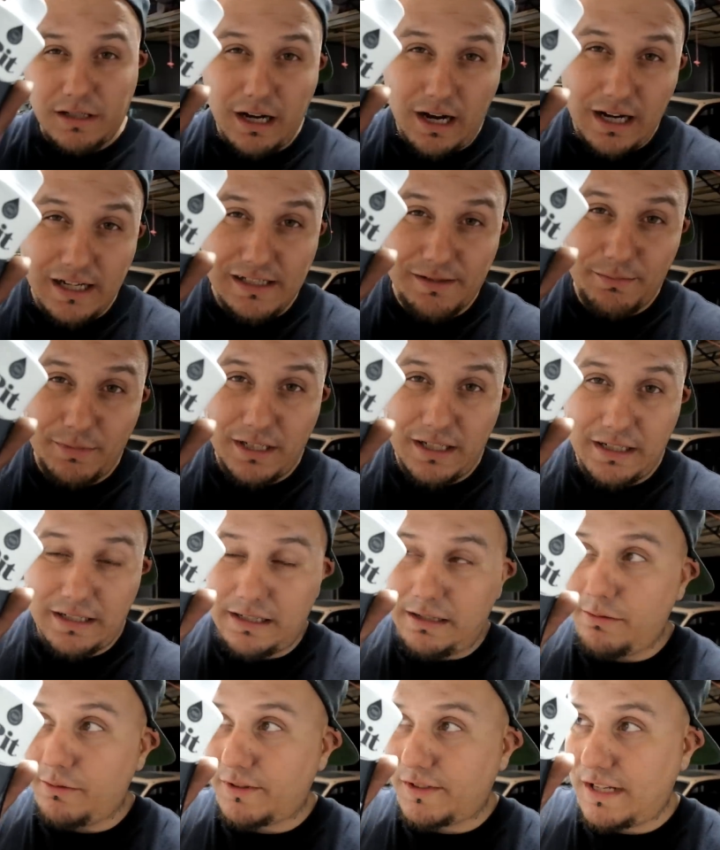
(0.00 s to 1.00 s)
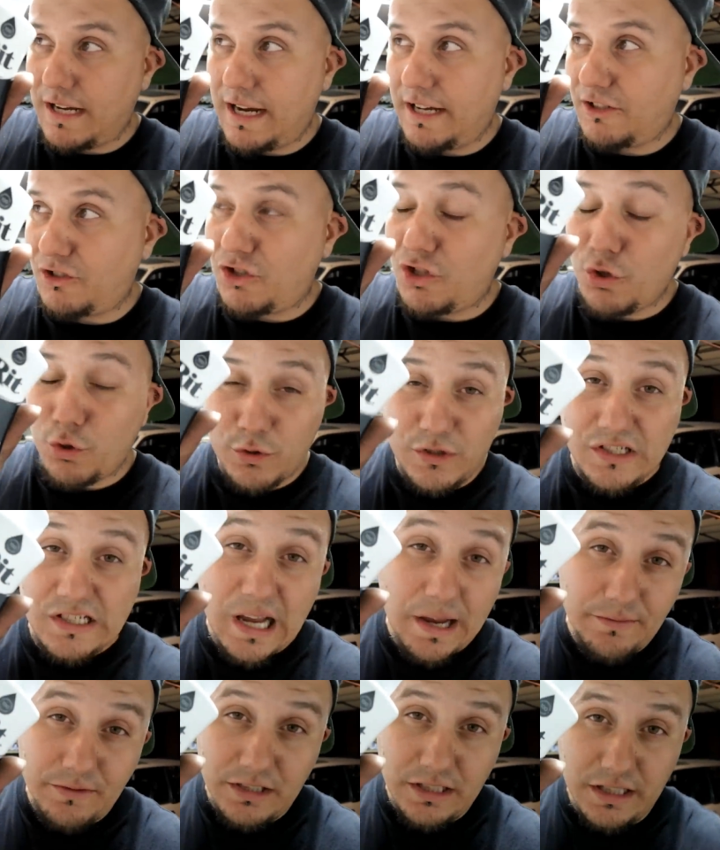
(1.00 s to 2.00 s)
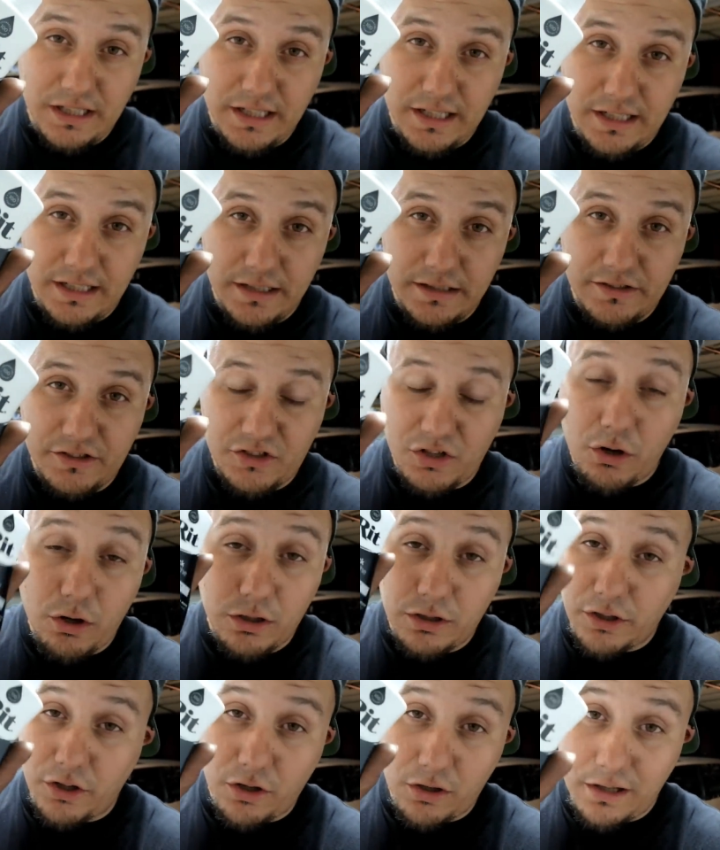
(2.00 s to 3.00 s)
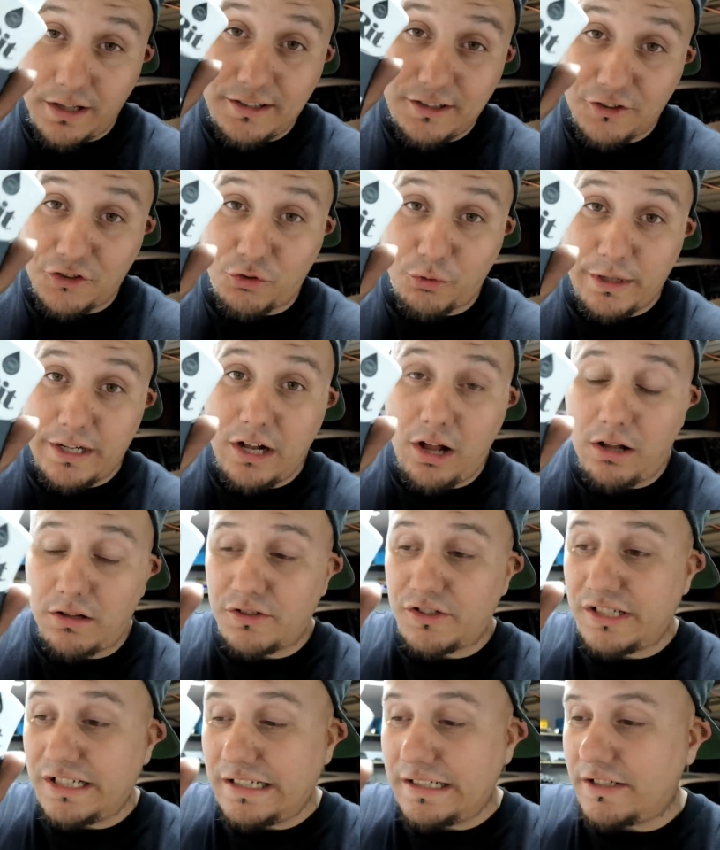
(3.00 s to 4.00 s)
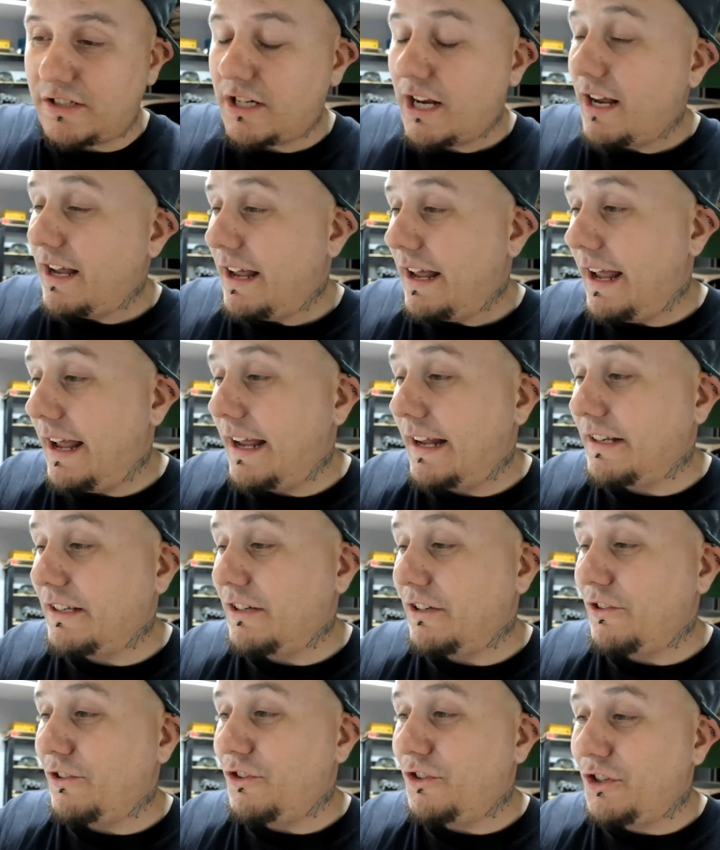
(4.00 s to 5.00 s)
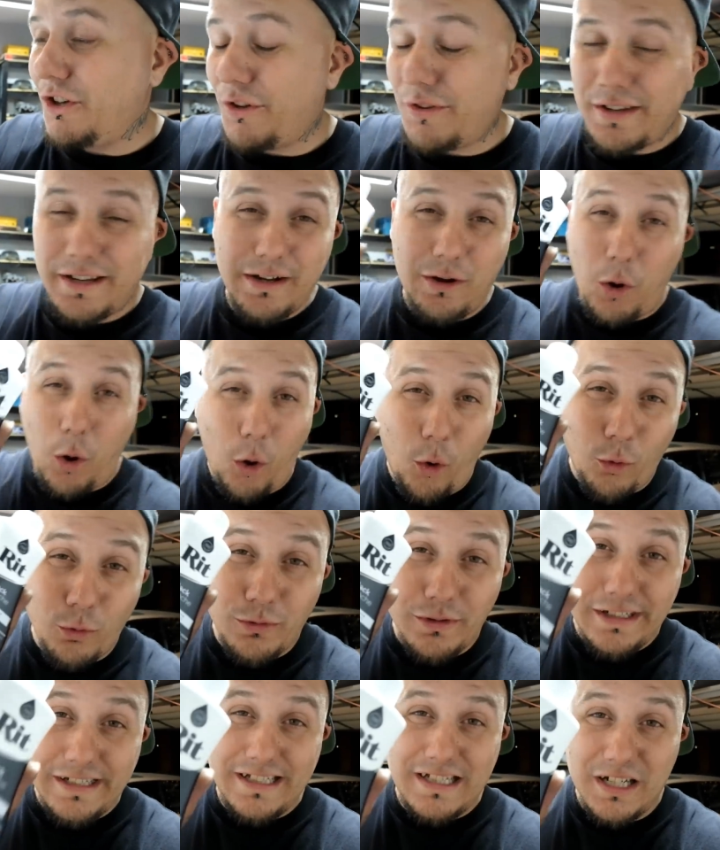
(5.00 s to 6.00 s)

cost me, it was like 270 each, so a little under $3 each. And you know the only